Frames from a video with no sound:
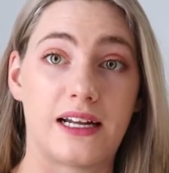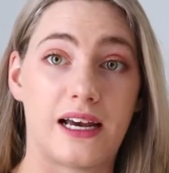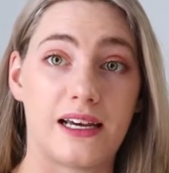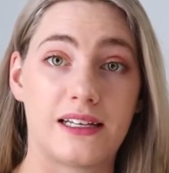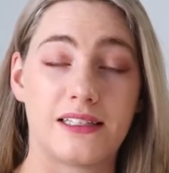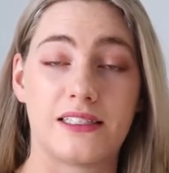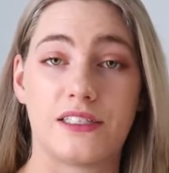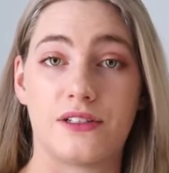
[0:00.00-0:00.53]
I
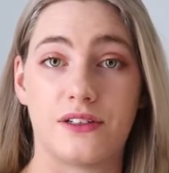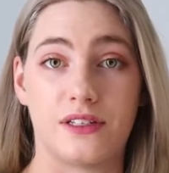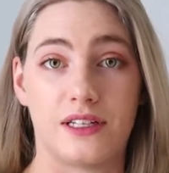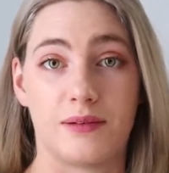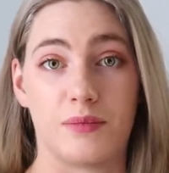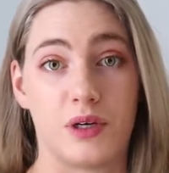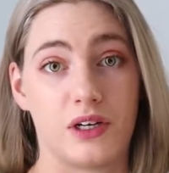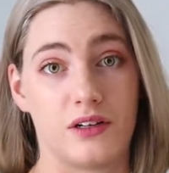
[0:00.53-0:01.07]
consider
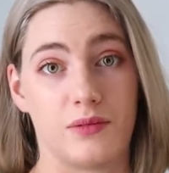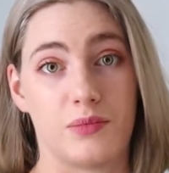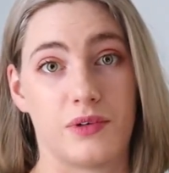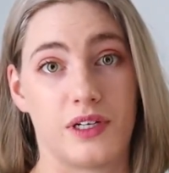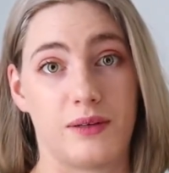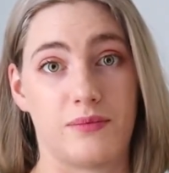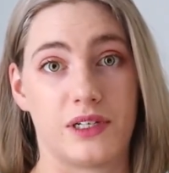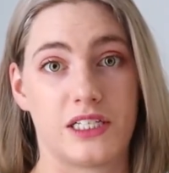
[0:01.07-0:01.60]
them all
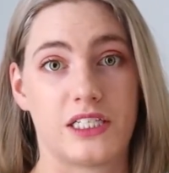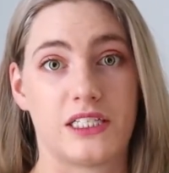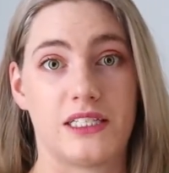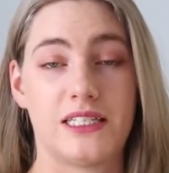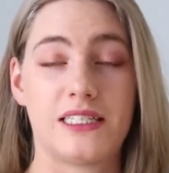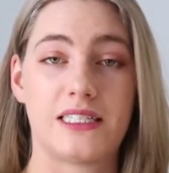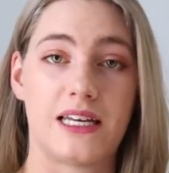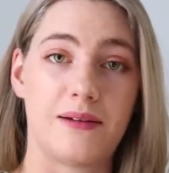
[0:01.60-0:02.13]
pretty much
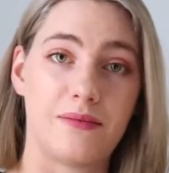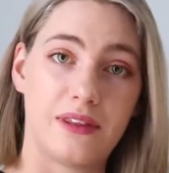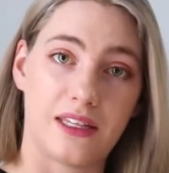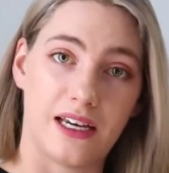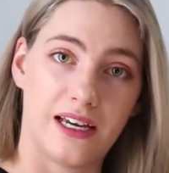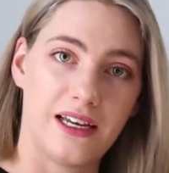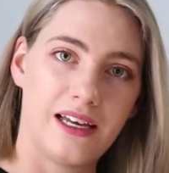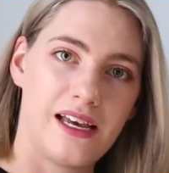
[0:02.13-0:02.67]
the same
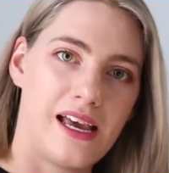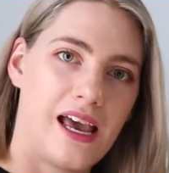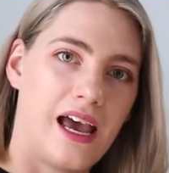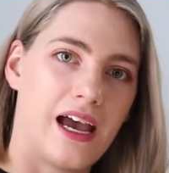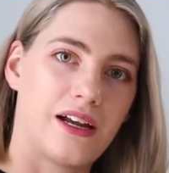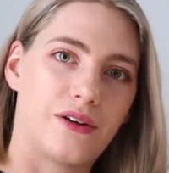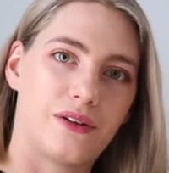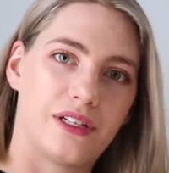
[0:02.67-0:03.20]
thing.
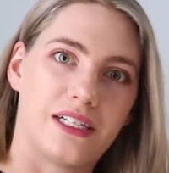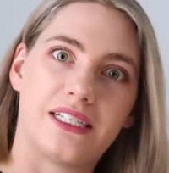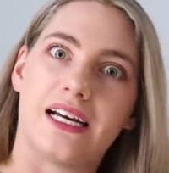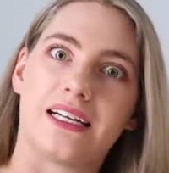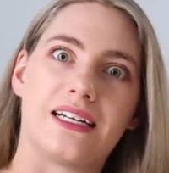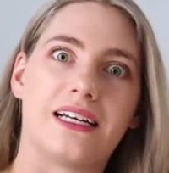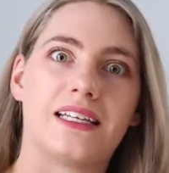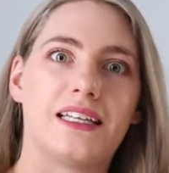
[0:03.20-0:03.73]
I know they're
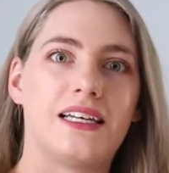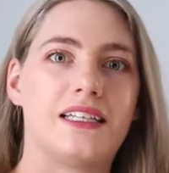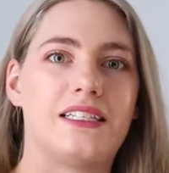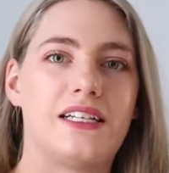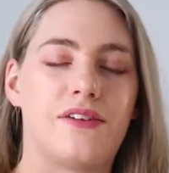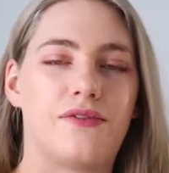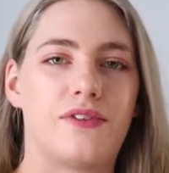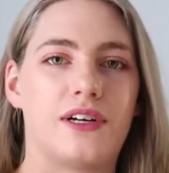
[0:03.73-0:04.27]
technically
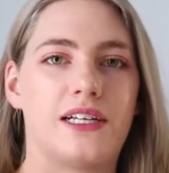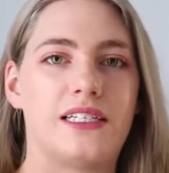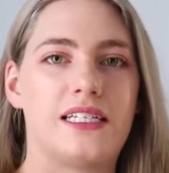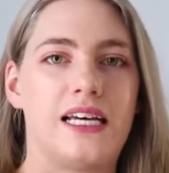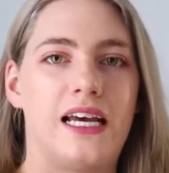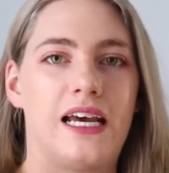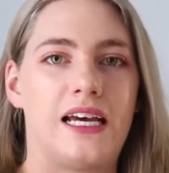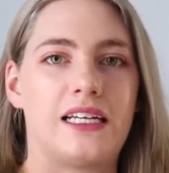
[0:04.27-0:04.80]
different.
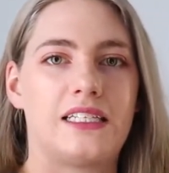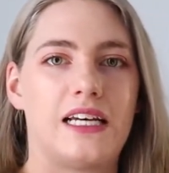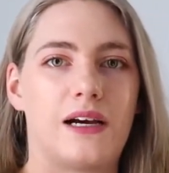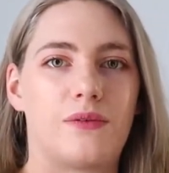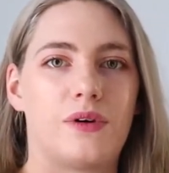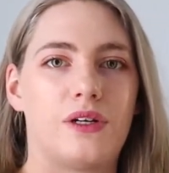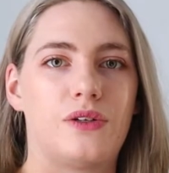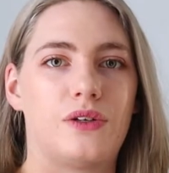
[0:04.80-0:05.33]

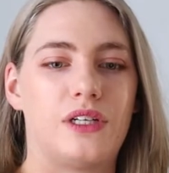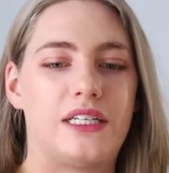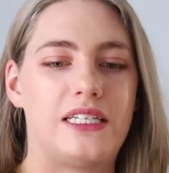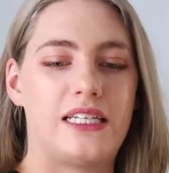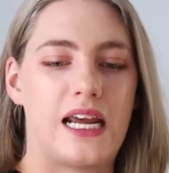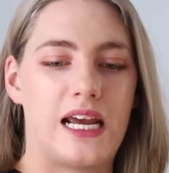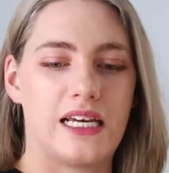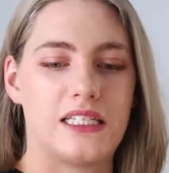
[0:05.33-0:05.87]
Taekwondo
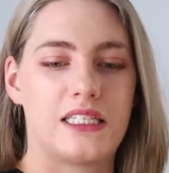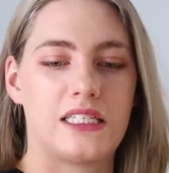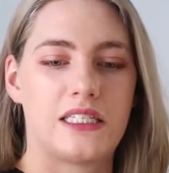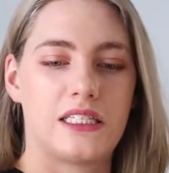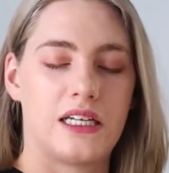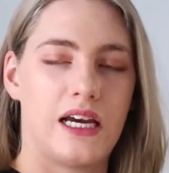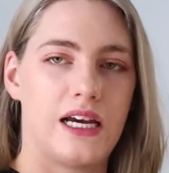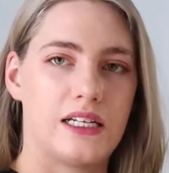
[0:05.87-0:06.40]
dance
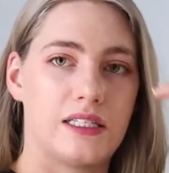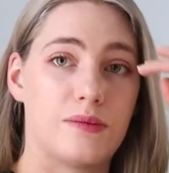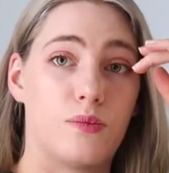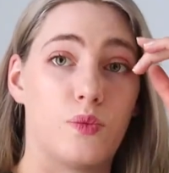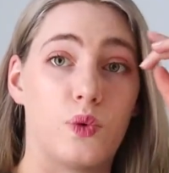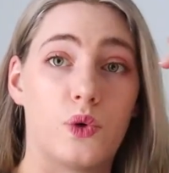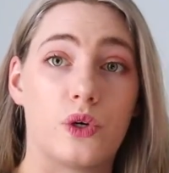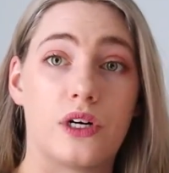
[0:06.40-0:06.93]
has
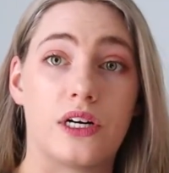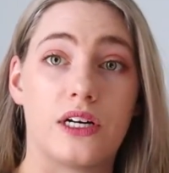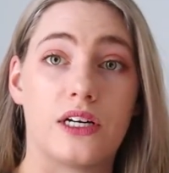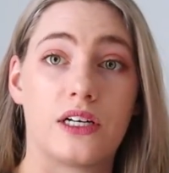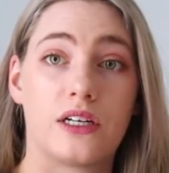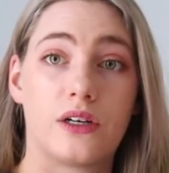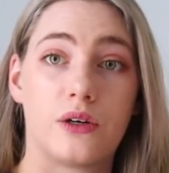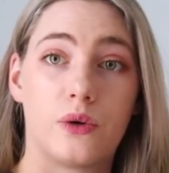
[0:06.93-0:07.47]

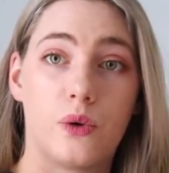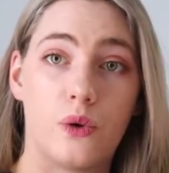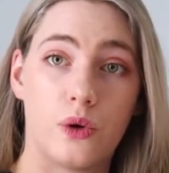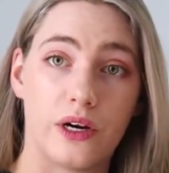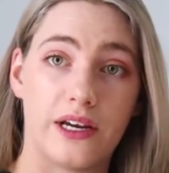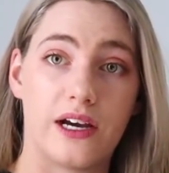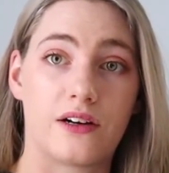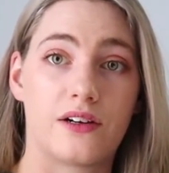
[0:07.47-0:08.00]
more
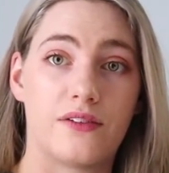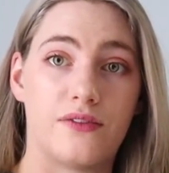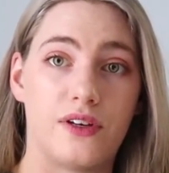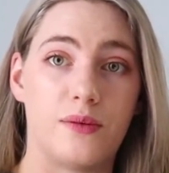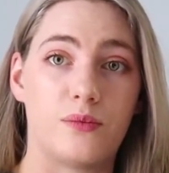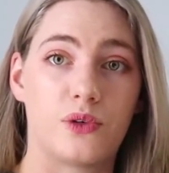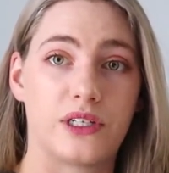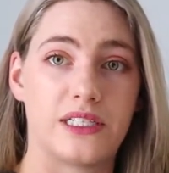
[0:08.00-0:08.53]

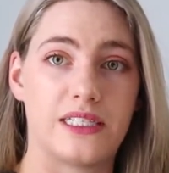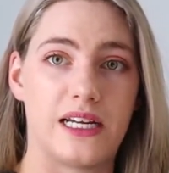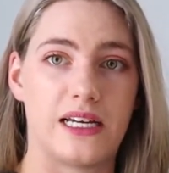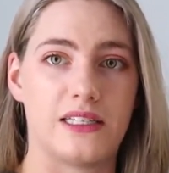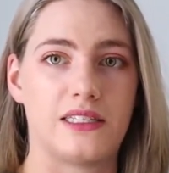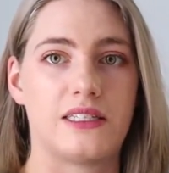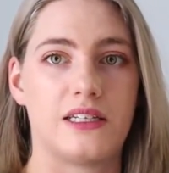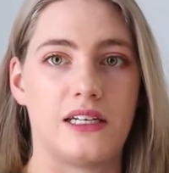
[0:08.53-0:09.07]
choreography, more
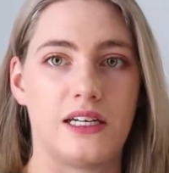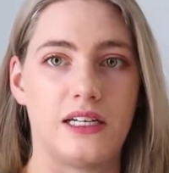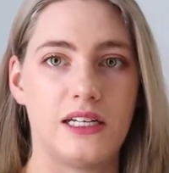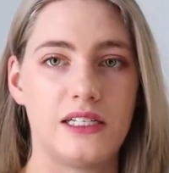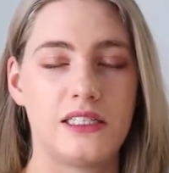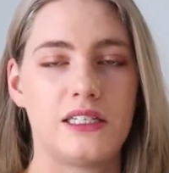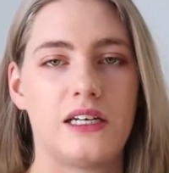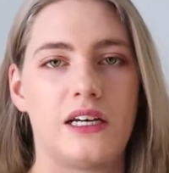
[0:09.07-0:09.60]
dance in
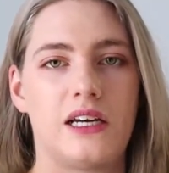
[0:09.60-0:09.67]
it.